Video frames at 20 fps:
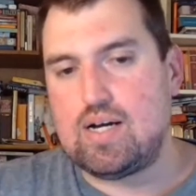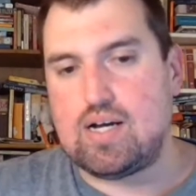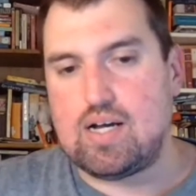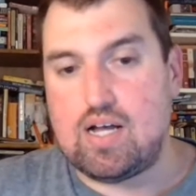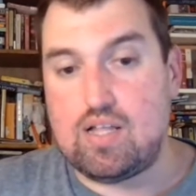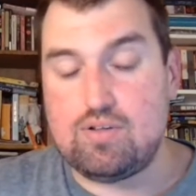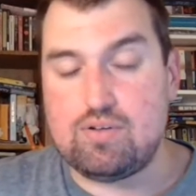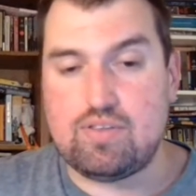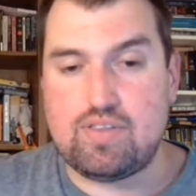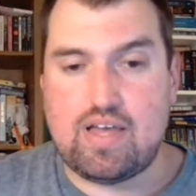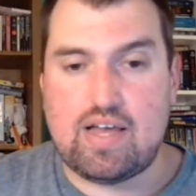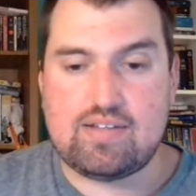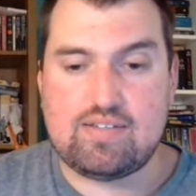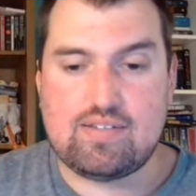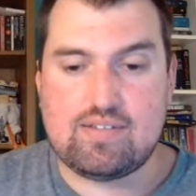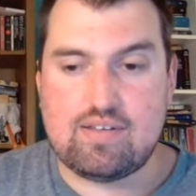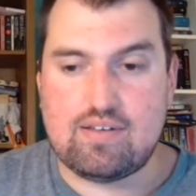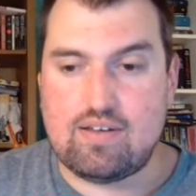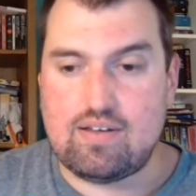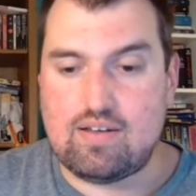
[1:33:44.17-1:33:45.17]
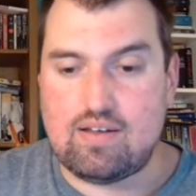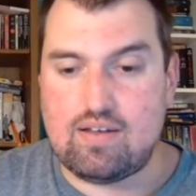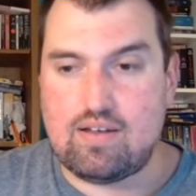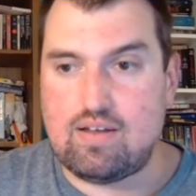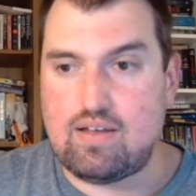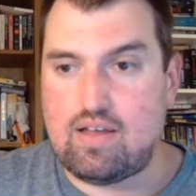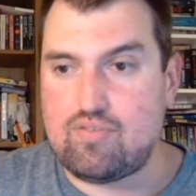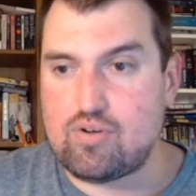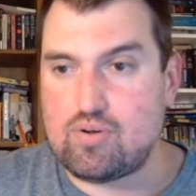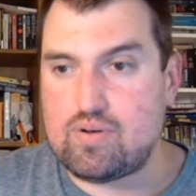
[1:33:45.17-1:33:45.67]
Other than that,
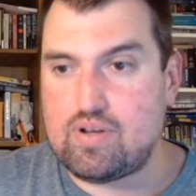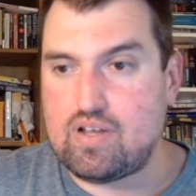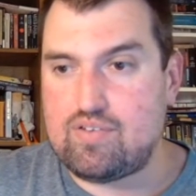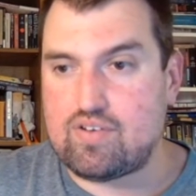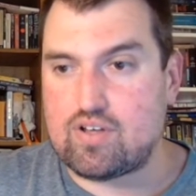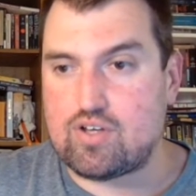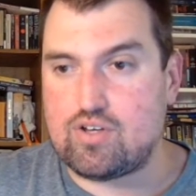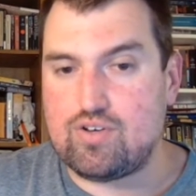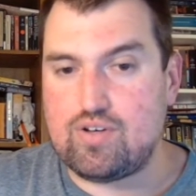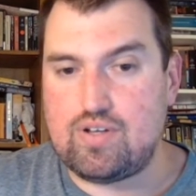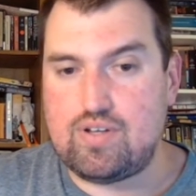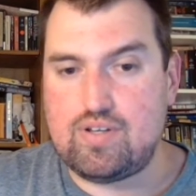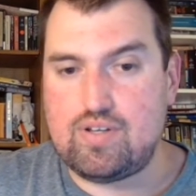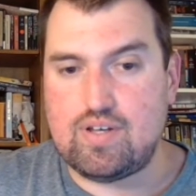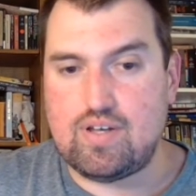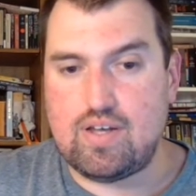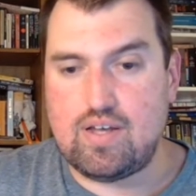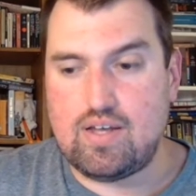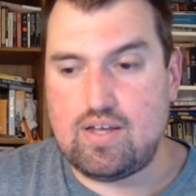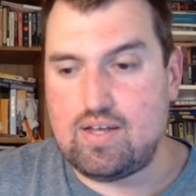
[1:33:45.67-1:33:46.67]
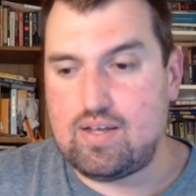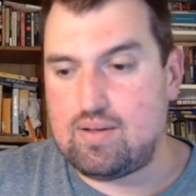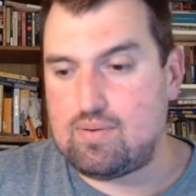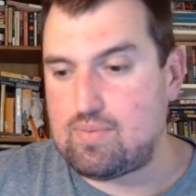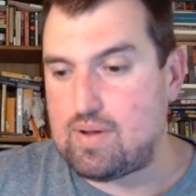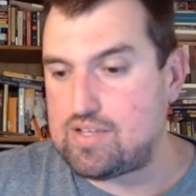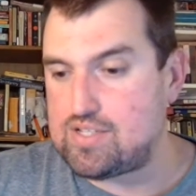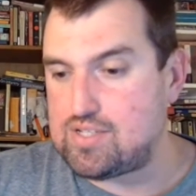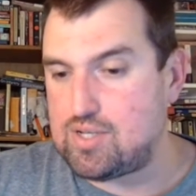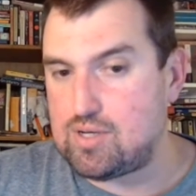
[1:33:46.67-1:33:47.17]
everyone have a good
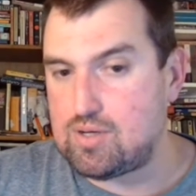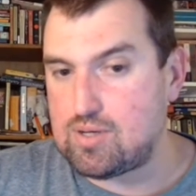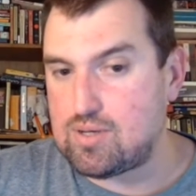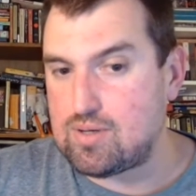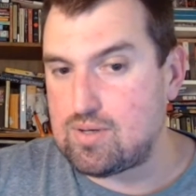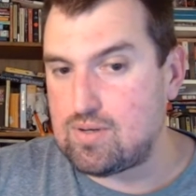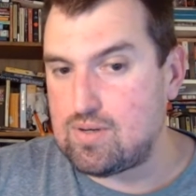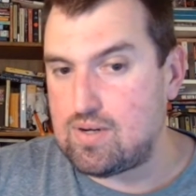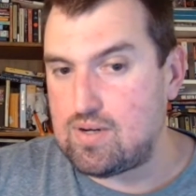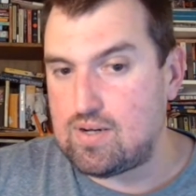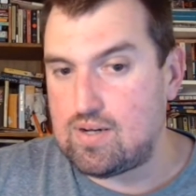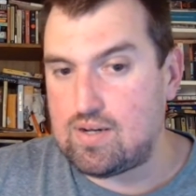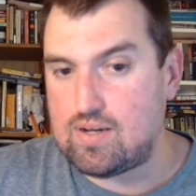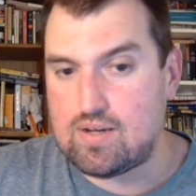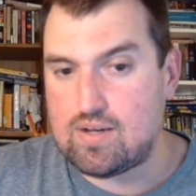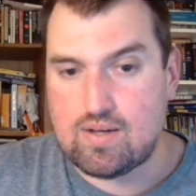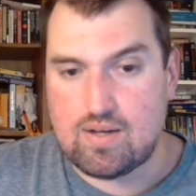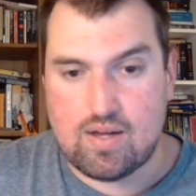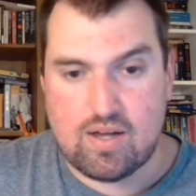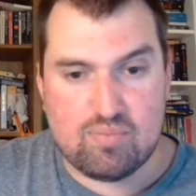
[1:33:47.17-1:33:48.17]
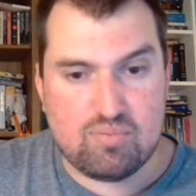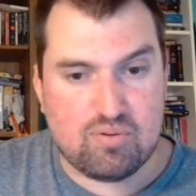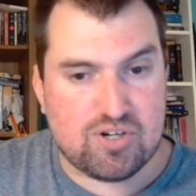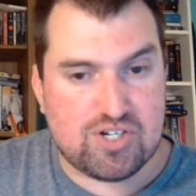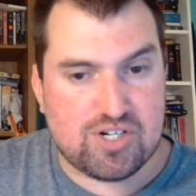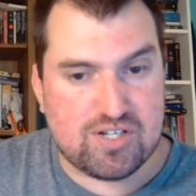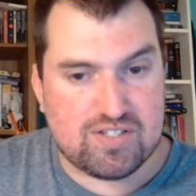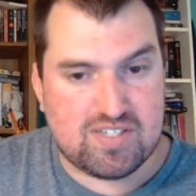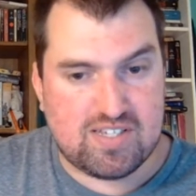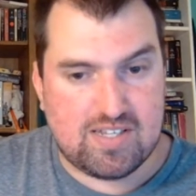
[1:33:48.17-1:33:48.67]
rest of your
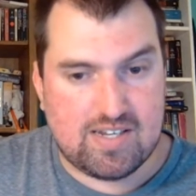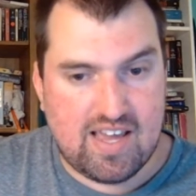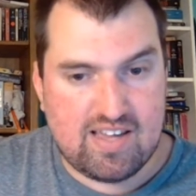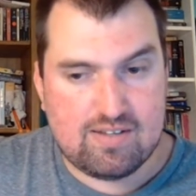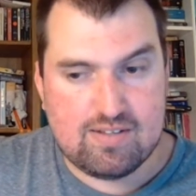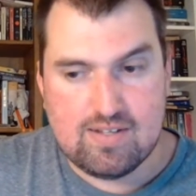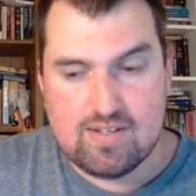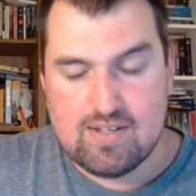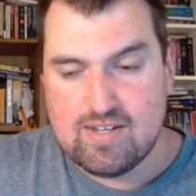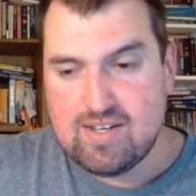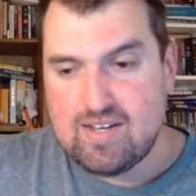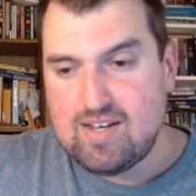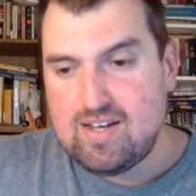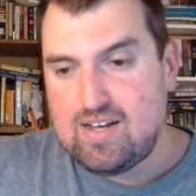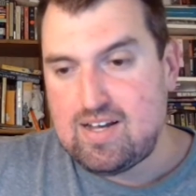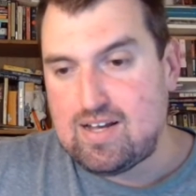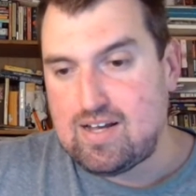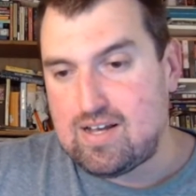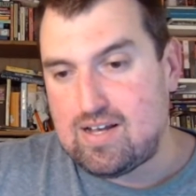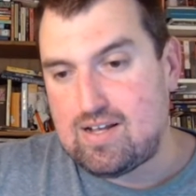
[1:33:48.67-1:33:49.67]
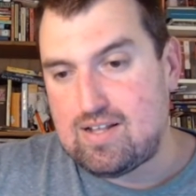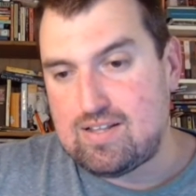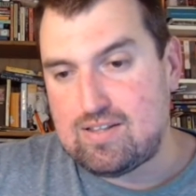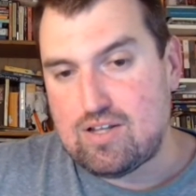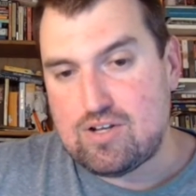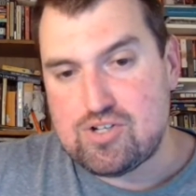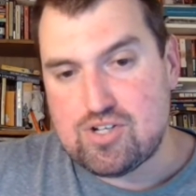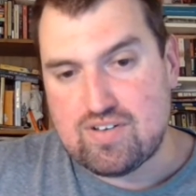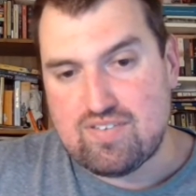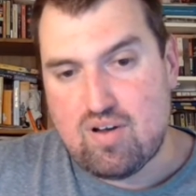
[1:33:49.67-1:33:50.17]
Operation Husky day.
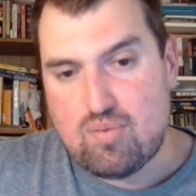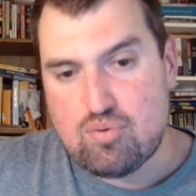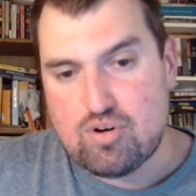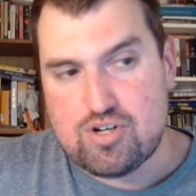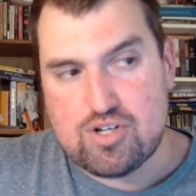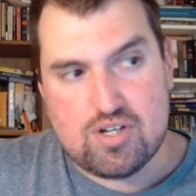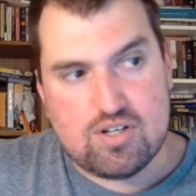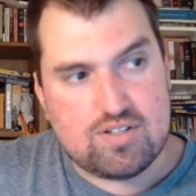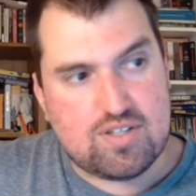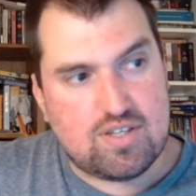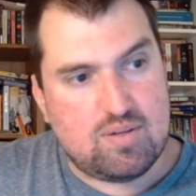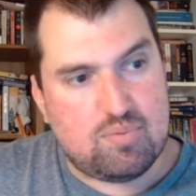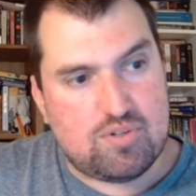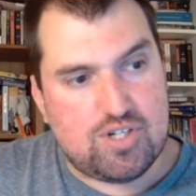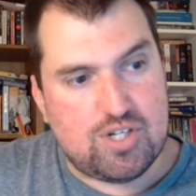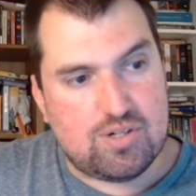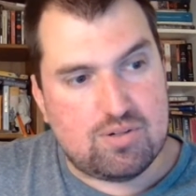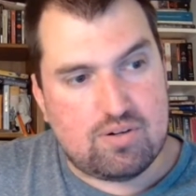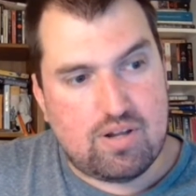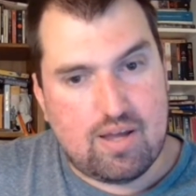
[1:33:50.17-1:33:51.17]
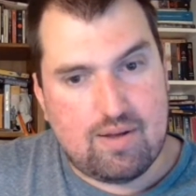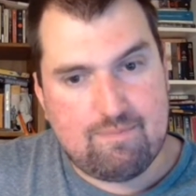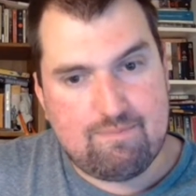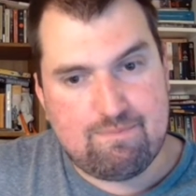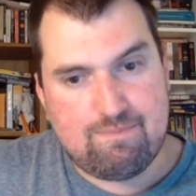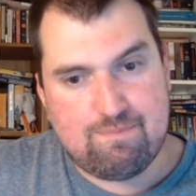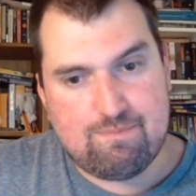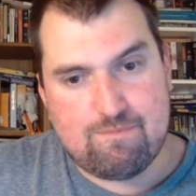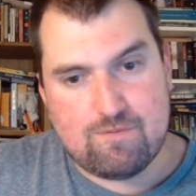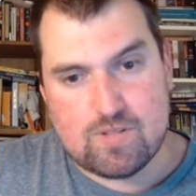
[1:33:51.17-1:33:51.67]
Launching Operation Husky Pacino Day
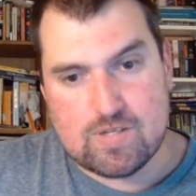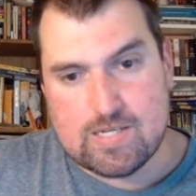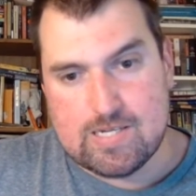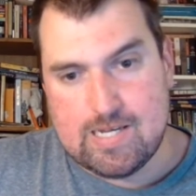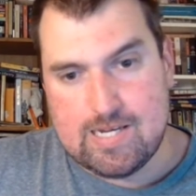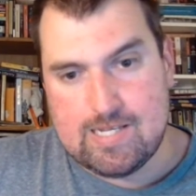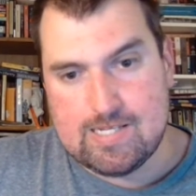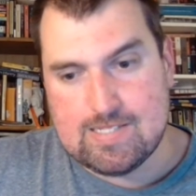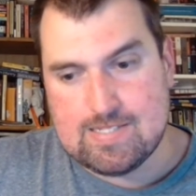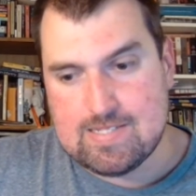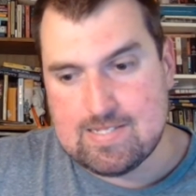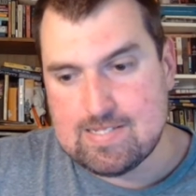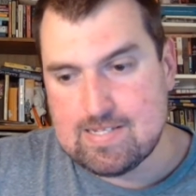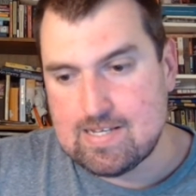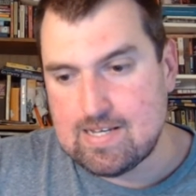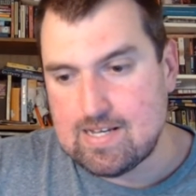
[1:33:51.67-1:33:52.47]
for the Canadians.